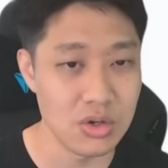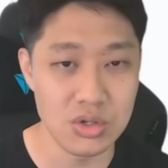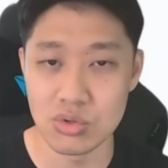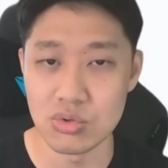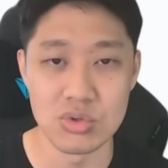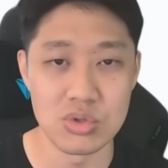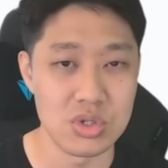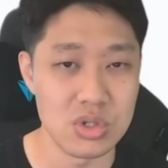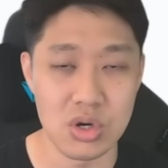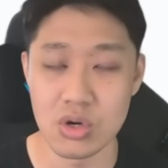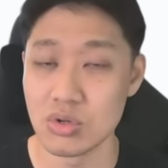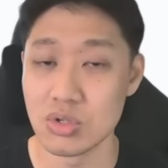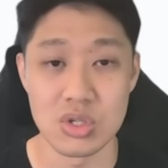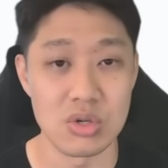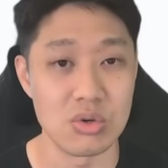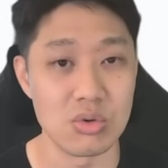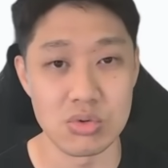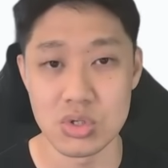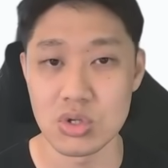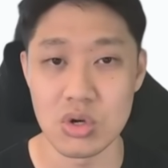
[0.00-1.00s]
2-star,
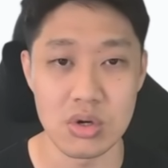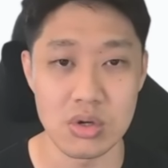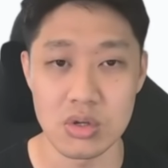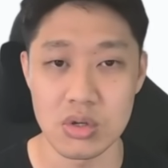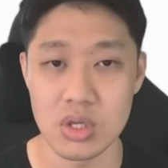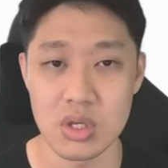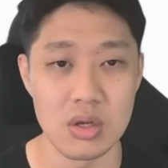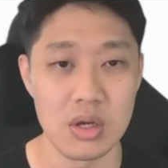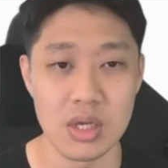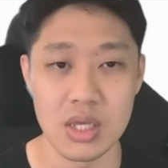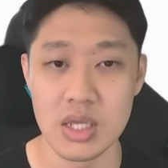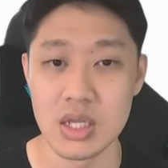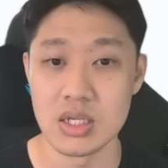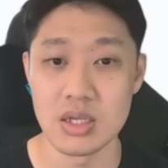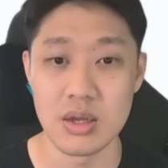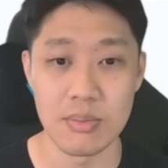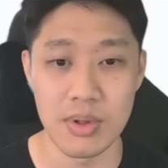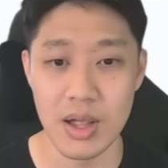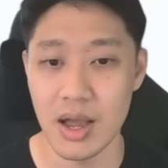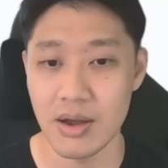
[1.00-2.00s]
0-star
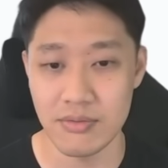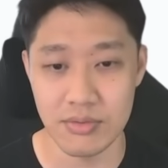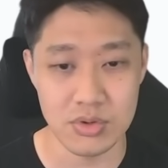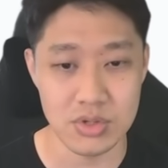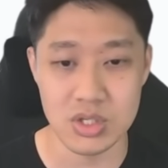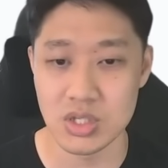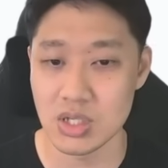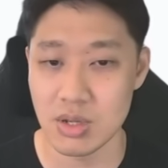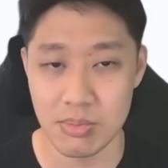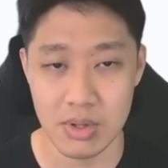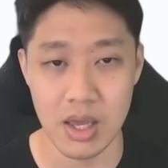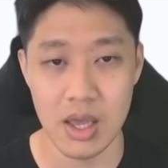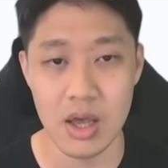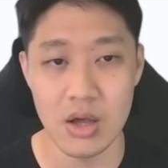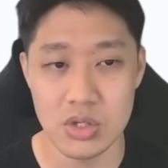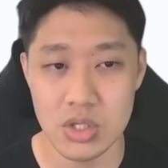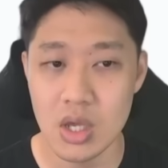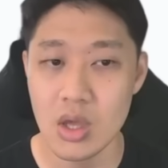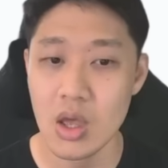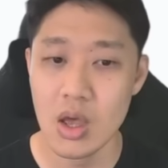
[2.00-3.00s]
Kitasan Black versus something
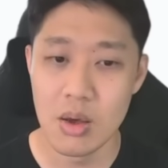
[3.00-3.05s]
else,